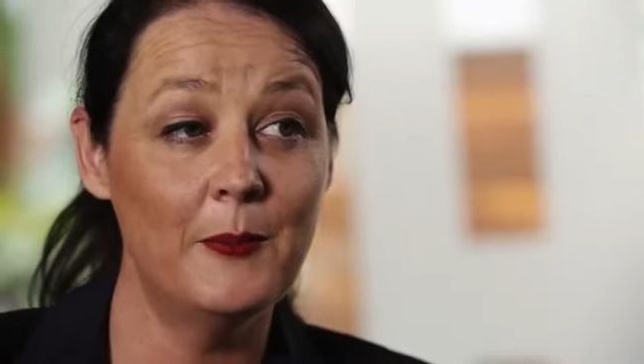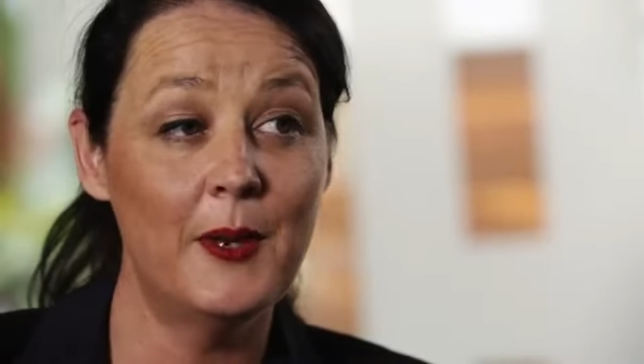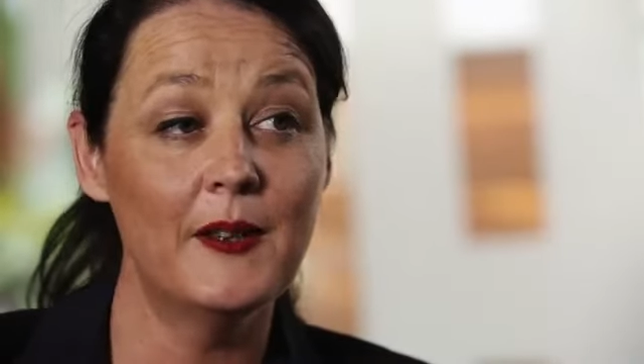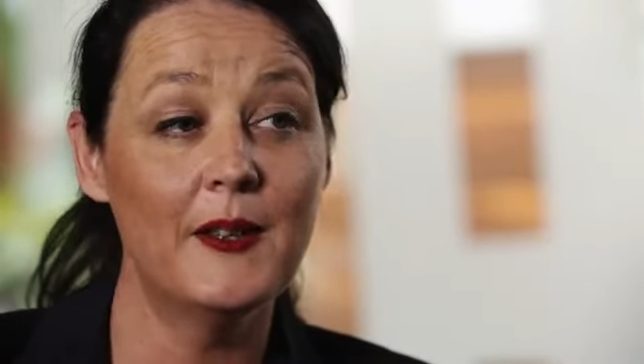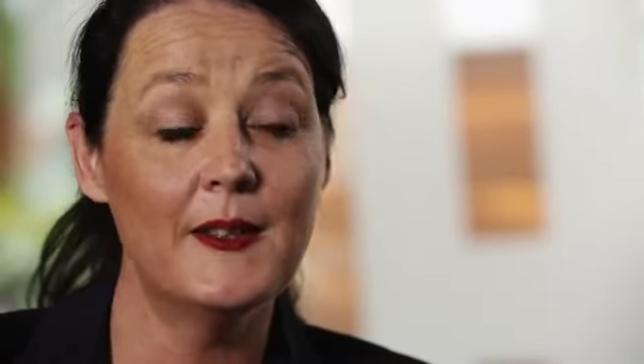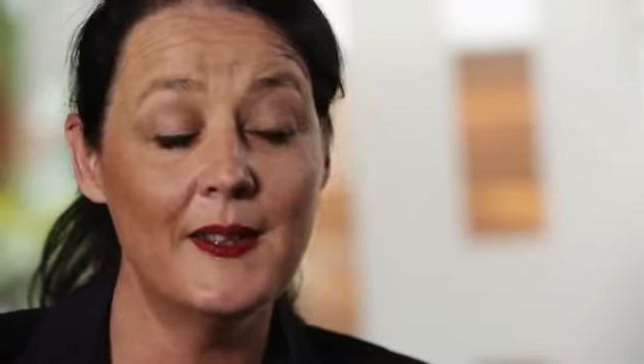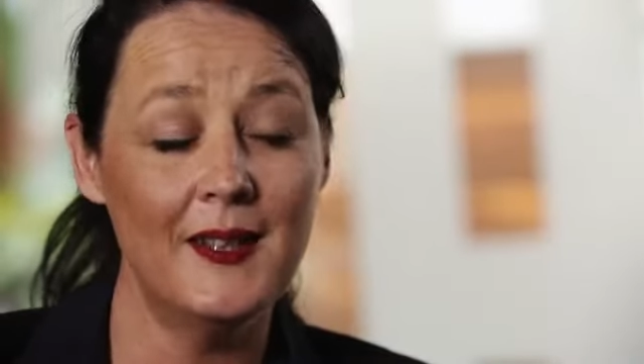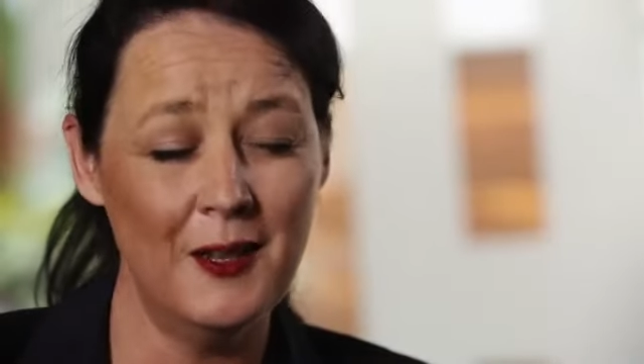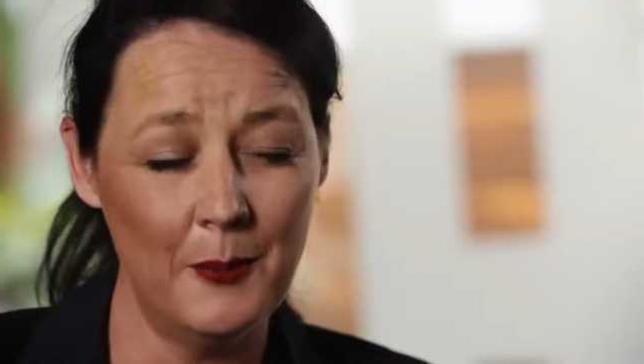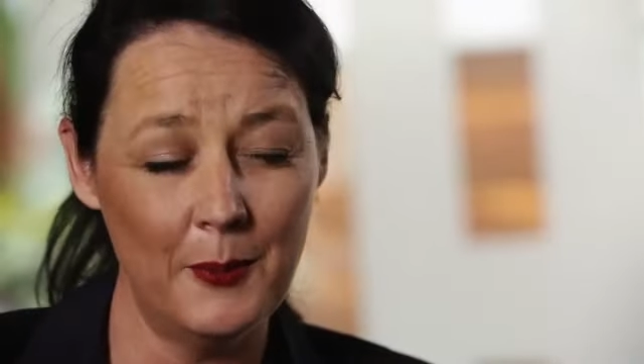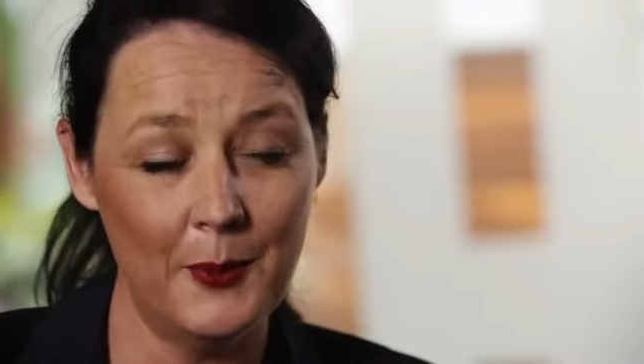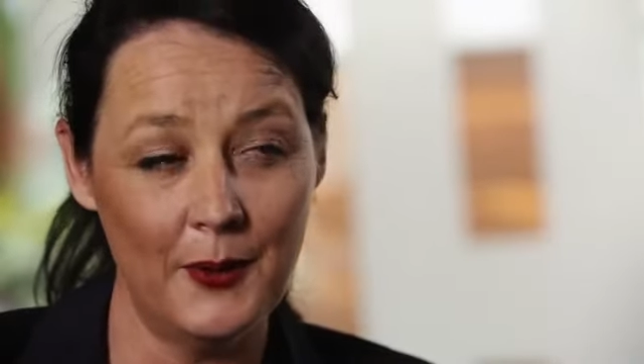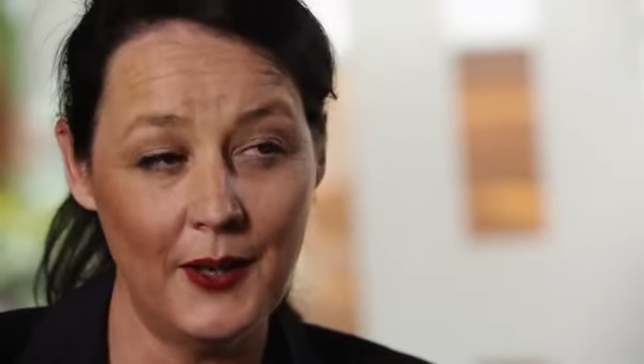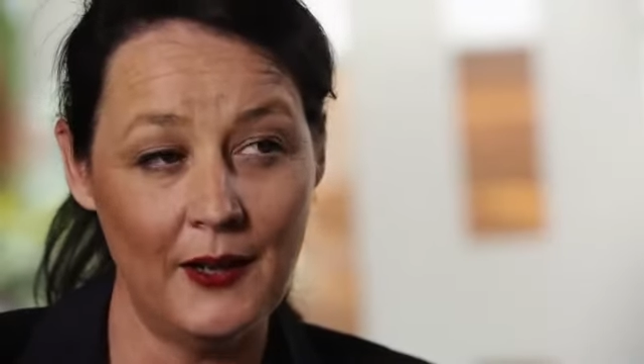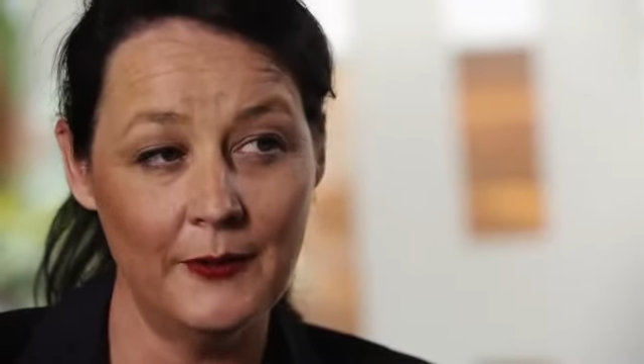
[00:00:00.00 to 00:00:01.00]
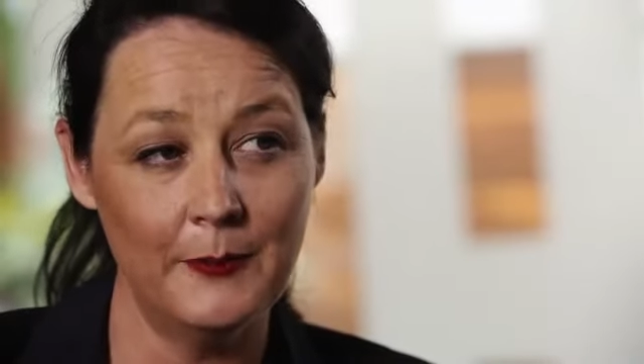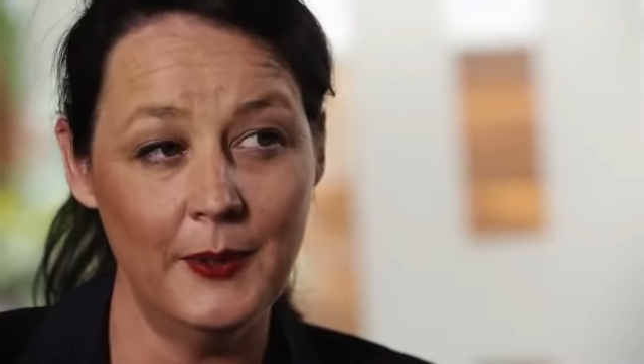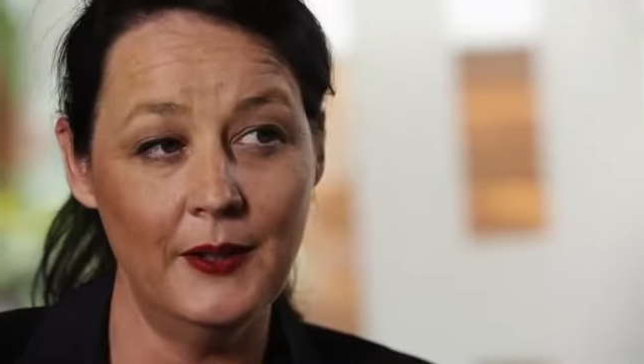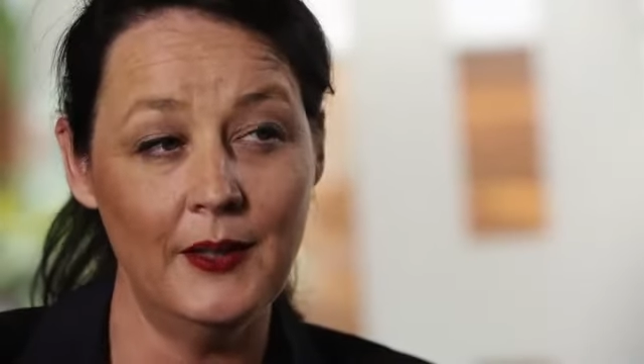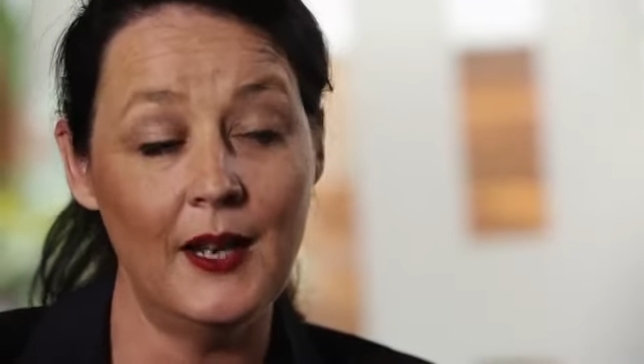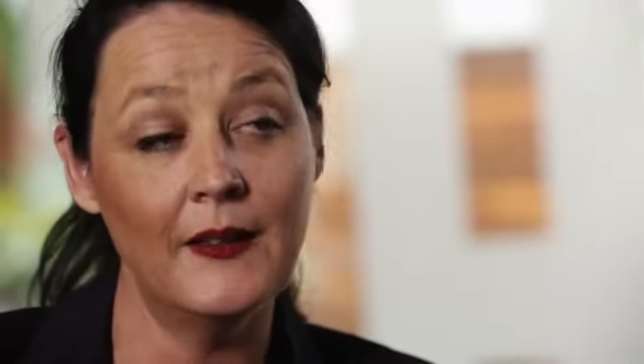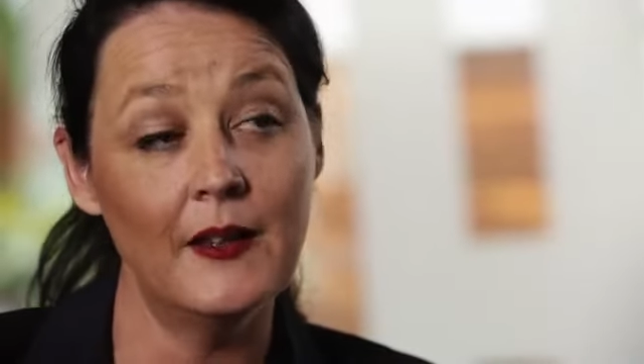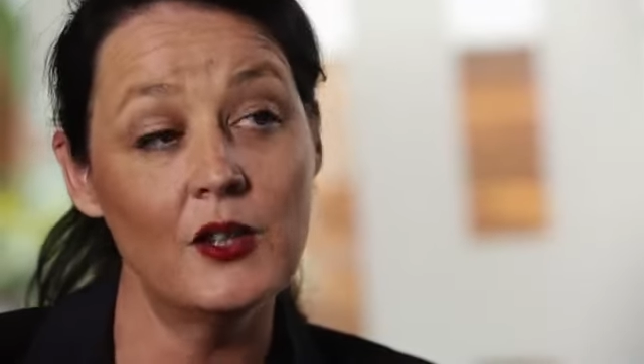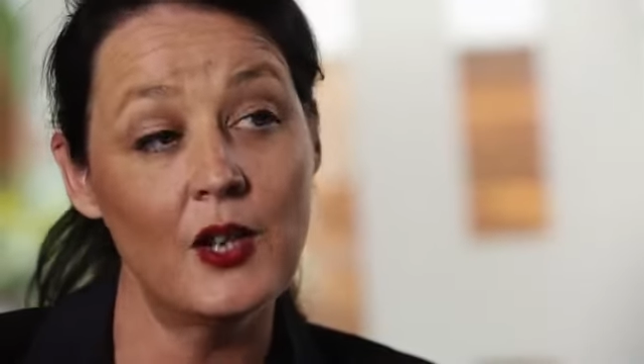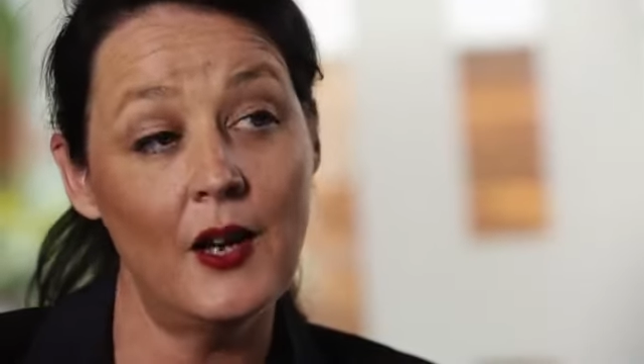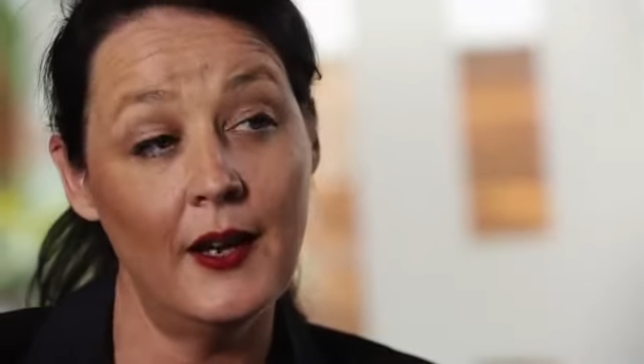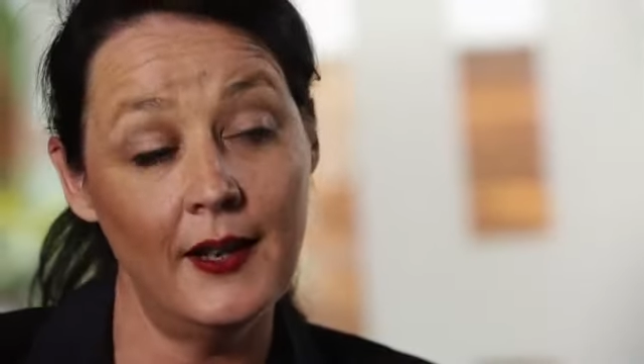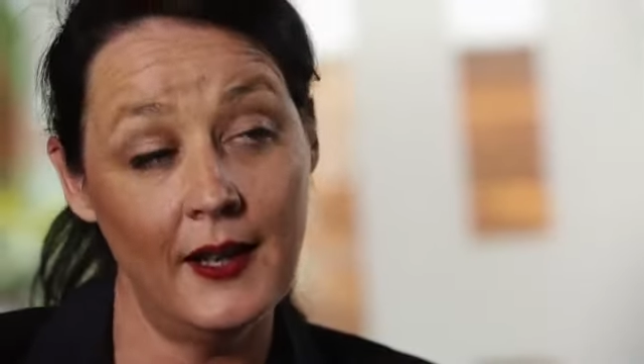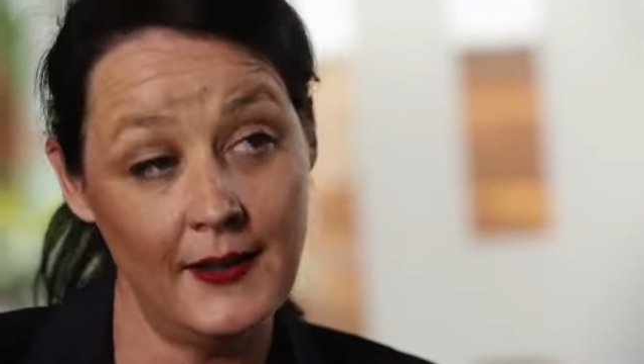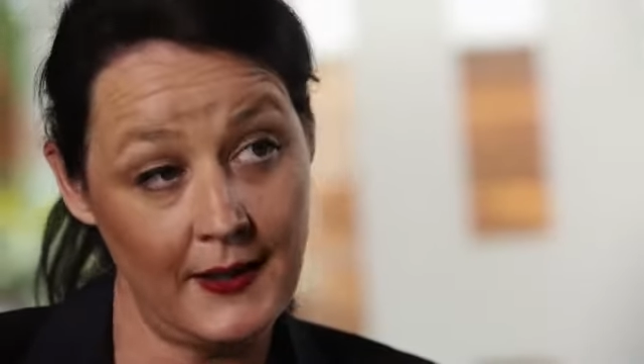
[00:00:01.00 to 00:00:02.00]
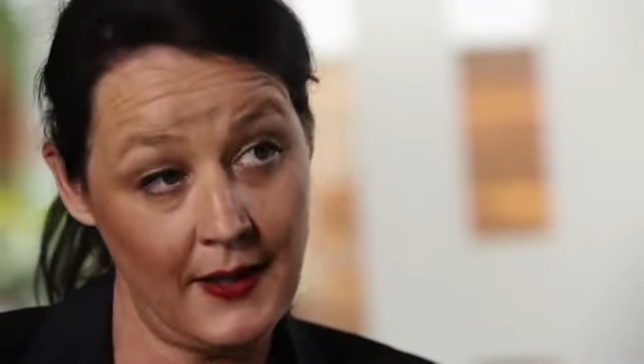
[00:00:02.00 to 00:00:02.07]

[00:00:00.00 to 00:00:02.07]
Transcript: by the Singapore government and the Chinese